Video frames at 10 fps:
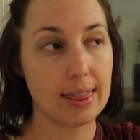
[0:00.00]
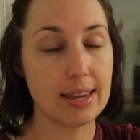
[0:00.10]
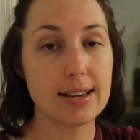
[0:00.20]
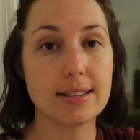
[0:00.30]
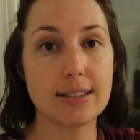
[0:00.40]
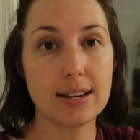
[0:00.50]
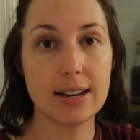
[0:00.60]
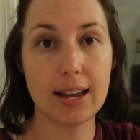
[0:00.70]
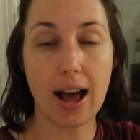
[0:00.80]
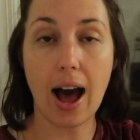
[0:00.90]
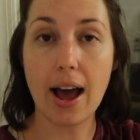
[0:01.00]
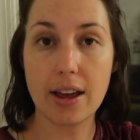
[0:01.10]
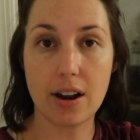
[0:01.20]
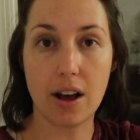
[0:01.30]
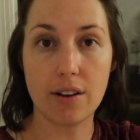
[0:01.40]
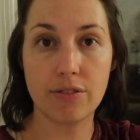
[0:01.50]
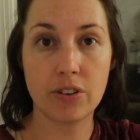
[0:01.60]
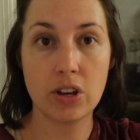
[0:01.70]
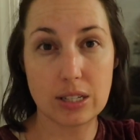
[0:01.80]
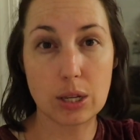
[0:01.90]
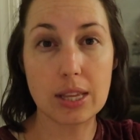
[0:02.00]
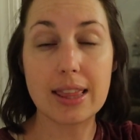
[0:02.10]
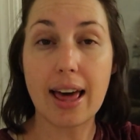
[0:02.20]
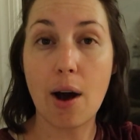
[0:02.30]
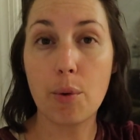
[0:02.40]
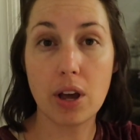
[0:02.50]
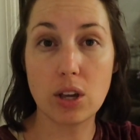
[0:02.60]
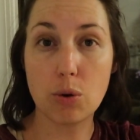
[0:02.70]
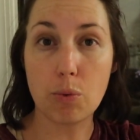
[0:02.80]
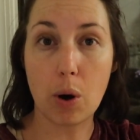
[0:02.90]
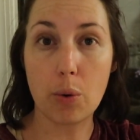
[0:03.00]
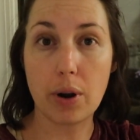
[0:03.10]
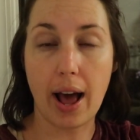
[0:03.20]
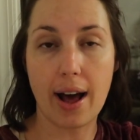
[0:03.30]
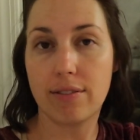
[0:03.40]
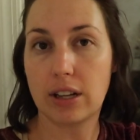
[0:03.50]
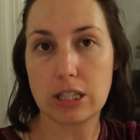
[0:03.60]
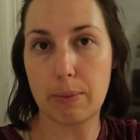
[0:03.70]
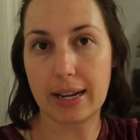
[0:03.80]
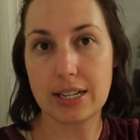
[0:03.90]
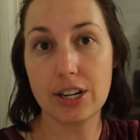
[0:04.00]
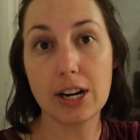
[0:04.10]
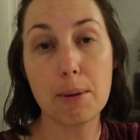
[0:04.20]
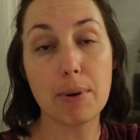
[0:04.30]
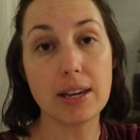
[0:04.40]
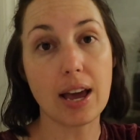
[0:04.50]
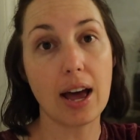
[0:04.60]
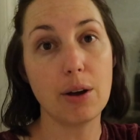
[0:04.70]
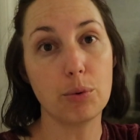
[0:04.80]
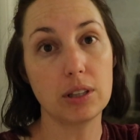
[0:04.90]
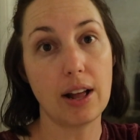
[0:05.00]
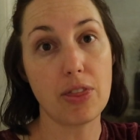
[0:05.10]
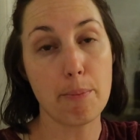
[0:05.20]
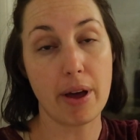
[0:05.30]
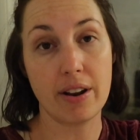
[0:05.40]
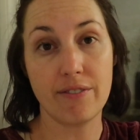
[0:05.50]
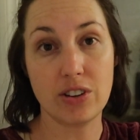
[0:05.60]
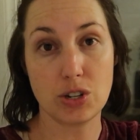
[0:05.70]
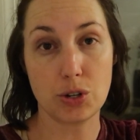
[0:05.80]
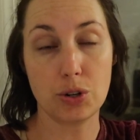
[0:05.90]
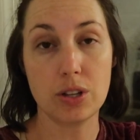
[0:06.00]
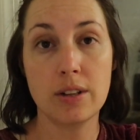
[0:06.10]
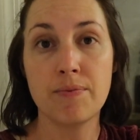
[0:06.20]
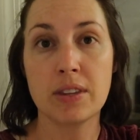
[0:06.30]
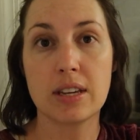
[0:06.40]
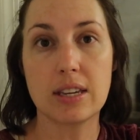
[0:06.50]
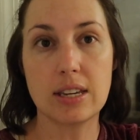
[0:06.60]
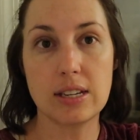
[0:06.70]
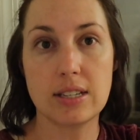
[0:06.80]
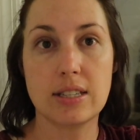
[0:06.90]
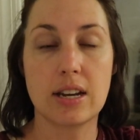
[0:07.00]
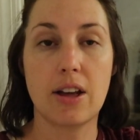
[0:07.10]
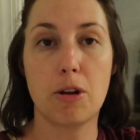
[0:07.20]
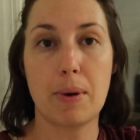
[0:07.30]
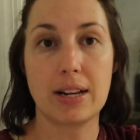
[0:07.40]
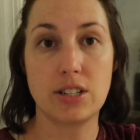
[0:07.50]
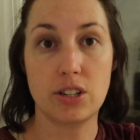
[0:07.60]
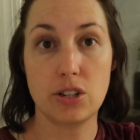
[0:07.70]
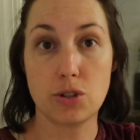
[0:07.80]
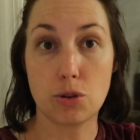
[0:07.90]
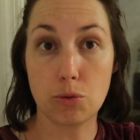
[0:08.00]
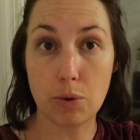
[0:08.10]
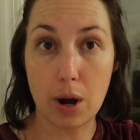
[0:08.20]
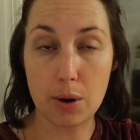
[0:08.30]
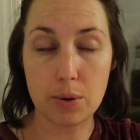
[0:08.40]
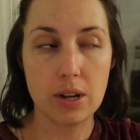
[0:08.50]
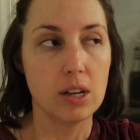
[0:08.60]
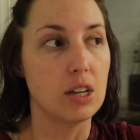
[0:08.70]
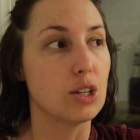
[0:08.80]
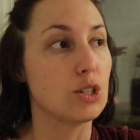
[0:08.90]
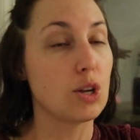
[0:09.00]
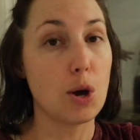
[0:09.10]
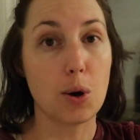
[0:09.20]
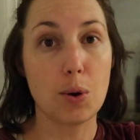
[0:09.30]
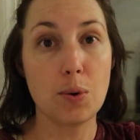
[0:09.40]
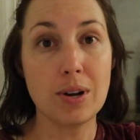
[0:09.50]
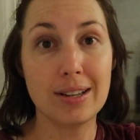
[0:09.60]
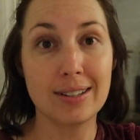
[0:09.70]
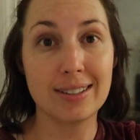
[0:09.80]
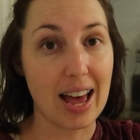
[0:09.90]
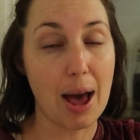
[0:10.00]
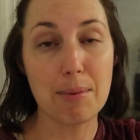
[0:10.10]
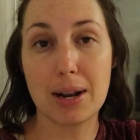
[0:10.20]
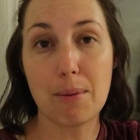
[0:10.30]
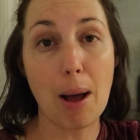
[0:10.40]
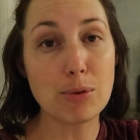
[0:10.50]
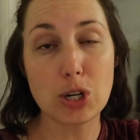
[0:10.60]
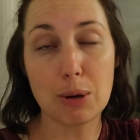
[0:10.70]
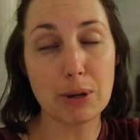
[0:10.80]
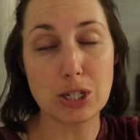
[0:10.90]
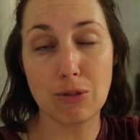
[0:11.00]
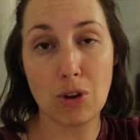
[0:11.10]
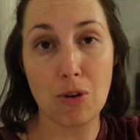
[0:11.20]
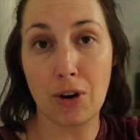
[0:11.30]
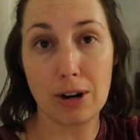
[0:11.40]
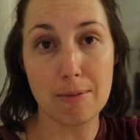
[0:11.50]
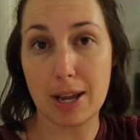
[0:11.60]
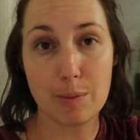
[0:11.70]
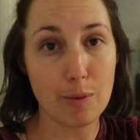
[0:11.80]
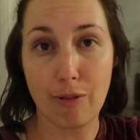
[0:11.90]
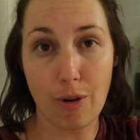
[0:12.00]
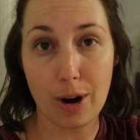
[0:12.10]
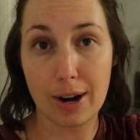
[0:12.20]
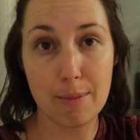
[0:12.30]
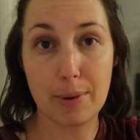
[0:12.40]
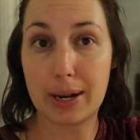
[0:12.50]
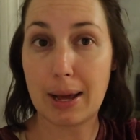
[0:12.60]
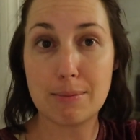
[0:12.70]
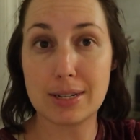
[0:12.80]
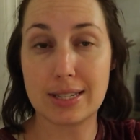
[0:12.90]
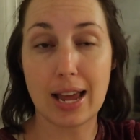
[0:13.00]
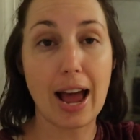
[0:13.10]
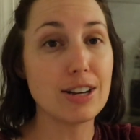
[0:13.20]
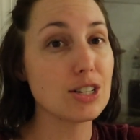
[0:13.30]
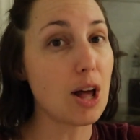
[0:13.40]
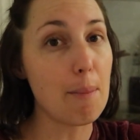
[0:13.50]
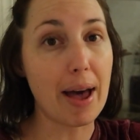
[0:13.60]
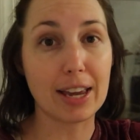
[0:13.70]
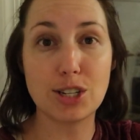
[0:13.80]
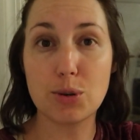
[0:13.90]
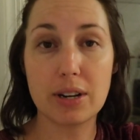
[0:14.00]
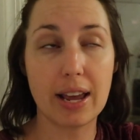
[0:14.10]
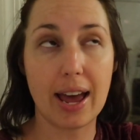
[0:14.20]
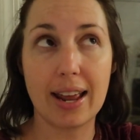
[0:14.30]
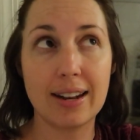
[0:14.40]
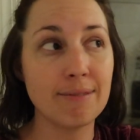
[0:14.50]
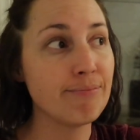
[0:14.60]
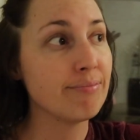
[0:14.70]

the acidity high enough so then that way you won't have lots of bacteria, but yet it will let the beneficial yeast and other bacterias grow. So, I mean, I'm sure a bunch of you already made it before, but I'm just, I just got back into it again.